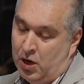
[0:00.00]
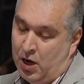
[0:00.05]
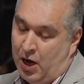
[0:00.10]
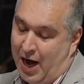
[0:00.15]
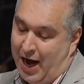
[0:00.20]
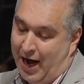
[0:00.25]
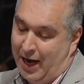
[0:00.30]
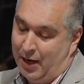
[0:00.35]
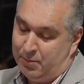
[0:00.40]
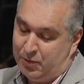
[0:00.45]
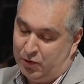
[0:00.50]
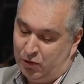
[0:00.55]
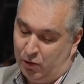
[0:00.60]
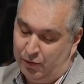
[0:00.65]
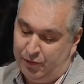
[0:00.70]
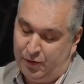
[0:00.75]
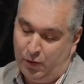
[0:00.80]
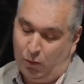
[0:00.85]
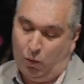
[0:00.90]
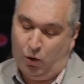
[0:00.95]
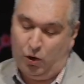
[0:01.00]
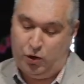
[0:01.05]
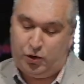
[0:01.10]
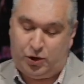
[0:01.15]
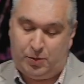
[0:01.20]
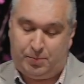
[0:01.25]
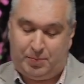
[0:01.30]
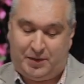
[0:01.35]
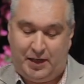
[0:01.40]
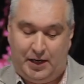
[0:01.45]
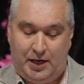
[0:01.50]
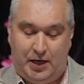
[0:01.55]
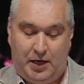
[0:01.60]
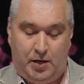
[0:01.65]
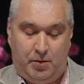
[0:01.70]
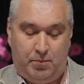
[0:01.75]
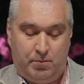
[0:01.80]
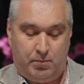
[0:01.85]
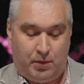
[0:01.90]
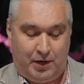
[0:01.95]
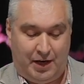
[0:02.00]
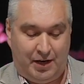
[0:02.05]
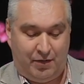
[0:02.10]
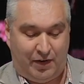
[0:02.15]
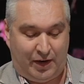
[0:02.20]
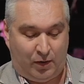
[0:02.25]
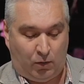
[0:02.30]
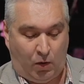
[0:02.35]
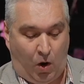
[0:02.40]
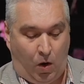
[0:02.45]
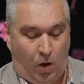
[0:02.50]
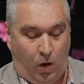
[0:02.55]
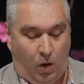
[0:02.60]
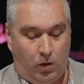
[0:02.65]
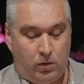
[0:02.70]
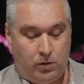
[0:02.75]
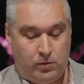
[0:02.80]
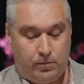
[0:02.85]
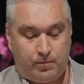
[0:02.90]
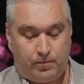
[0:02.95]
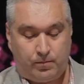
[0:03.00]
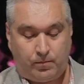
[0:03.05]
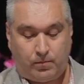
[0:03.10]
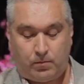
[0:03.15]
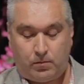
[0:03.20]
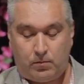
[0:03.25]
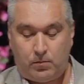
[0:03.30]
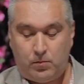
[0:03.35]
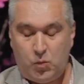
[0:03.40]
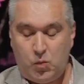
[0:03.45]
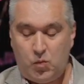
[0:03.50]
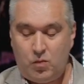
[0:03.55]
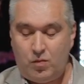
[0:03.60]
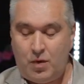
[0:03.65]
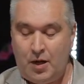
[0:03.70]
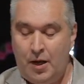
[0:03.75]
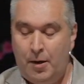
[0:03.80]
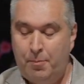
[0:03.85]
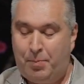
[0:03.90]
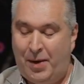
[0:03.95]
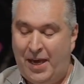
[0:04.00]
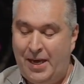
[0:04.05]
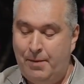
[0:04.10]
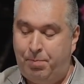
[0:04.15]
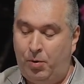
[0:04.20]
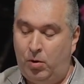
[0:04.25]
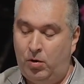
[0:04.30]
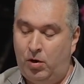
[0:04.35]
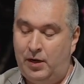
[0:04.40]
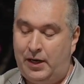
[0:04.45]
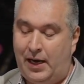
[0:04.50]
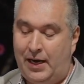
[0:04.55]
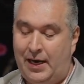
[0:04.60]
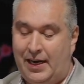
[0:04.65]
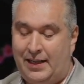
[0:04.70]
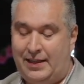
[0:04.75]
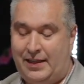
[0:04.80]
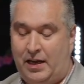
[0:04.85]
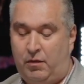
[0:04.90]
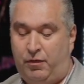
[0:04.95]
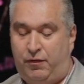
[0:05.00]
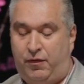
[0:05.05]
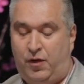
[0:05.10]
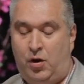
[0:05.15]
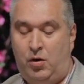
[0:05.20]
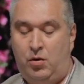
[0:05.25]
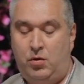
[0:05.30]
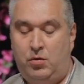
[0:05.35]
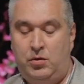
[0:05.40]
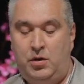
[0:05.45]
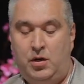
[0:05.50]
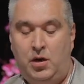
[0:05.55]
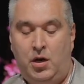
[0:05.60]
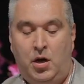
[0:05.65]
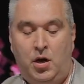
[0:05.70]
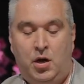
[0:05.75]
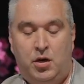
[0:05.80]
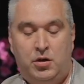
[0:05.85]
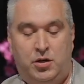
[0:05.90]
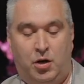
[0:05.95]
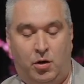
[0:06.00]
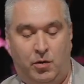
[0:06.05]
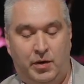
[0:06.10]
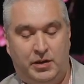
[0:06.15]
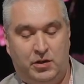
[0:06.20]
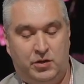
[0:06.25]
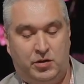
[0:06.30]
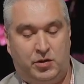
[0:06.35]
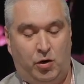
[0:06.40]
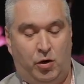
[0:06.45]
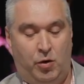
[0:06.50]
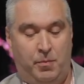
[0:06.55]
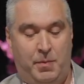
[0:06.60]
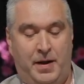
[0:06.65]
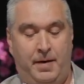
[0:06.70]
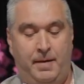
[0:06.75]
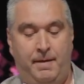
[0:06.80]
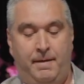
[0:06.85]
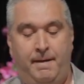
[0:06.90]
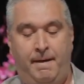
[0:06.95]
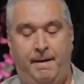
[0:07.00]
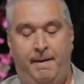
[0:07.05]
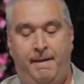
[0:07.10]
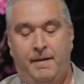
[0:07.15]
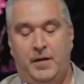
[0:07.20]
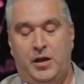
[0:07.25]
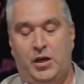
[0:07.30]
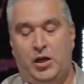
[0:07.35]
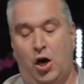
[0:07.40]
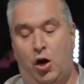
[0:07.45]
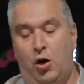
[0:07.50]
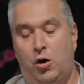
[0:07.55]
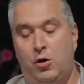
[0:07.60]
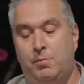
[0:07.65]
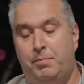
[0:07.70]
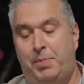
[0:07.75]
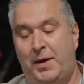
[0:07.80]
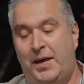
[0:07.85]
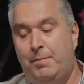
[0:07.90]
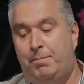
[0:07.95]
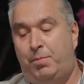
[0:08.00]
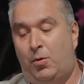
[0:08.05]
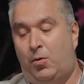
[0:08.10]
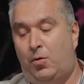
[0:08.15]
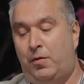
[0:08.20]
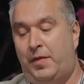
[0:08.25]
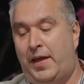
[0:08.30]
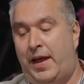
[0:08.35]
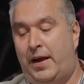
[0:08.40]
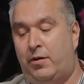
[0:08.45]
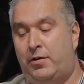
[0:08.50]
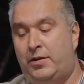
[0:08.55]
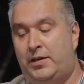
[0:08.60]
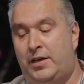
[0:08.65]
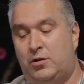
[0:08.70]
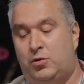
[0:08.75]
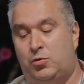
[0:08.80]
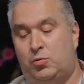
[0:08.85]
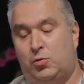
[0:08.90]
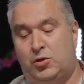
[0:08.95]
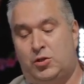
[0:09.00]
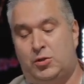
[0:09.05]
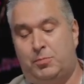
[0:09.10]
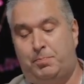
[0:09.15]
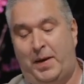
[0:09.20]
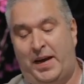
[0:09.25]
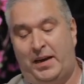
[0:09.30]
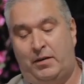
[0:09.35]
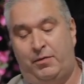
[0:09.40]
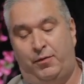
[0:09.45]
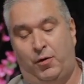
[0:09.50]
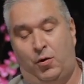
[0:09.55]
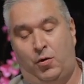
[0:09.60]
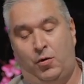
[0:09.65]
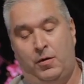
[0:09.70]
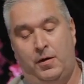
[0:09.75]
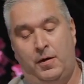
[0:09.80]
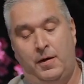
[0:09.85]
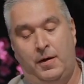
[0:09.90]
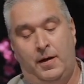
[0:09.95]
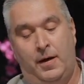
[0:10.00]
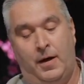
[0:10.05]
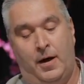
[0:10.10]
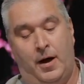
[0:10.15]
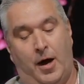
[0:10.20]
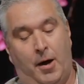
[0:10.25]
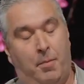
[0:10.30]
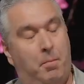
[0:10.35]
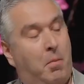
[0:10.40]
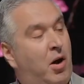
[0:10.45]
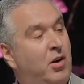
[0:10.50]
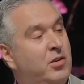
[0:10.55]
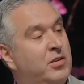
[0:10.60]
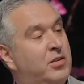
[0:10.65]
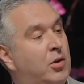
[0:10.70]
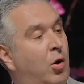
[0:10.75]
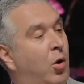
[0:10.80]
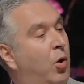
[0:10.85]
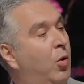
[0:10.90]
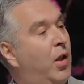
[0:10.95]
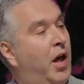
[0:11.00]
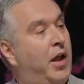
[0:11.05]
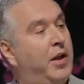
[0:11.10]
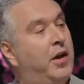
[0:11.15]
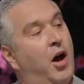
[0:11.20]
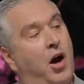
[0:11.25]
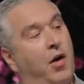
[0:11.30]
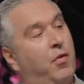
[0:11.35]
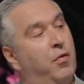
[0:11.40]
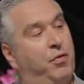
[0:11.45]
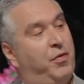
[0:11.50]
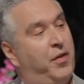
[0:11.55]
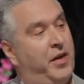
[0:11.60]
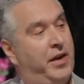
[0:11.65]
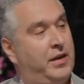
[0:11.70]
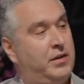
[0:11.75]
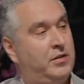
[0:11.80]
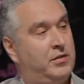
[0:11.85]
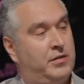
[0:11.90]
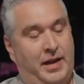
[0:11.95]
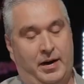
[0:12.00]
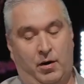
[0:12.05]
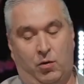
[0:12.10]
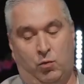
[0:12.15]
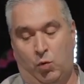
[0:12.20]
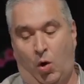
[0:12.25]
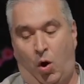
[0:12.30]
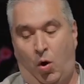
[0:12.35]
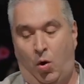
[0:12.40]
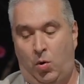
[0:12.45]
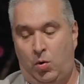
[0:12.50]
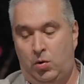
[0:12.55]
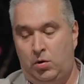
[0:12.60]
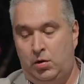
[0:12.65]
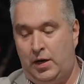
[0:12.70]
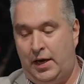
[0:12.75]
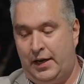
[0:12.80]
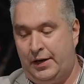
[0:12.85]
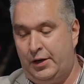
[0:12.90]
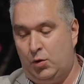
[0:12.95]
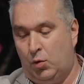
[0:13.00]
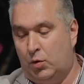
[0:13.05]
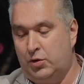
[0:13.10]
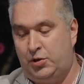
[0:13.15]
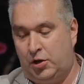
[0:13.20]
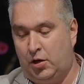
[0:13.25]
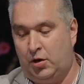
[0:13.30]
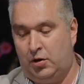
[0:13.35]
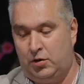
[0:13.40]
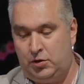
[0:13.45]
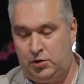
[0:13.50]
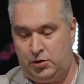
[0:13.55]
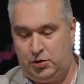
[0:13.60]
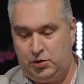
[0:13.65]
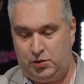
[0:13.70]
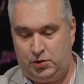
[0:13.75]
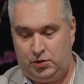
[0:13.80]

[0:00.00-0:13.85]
I observed the worship team living wrong, people looking at their phone during the sermon, young people that are disrespectful, amongst a whole lot of other things that are wrong in your church.